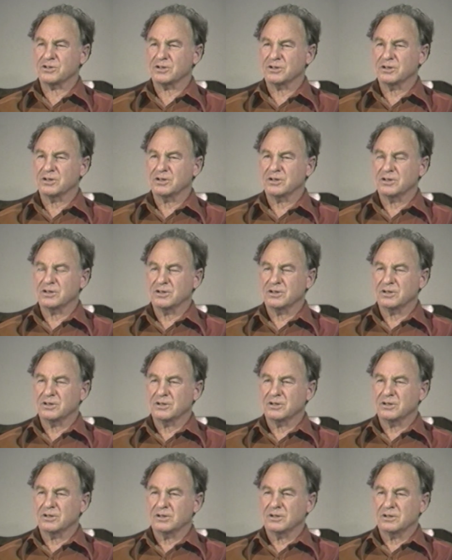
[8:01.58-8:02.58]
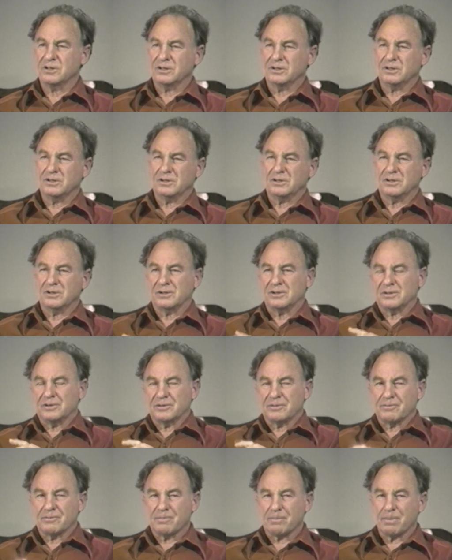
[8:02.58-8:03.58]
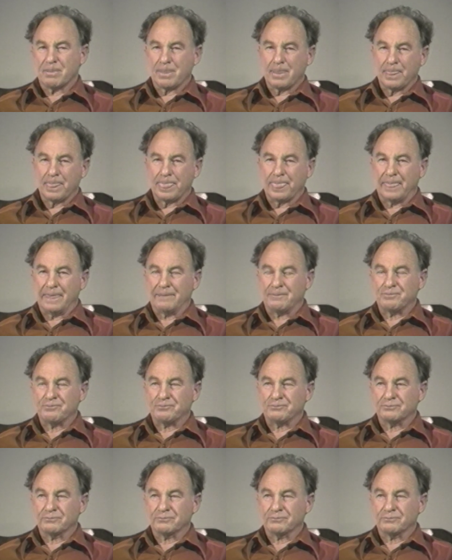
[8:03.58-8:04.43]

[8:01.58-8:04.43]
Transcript: Nobody speaks.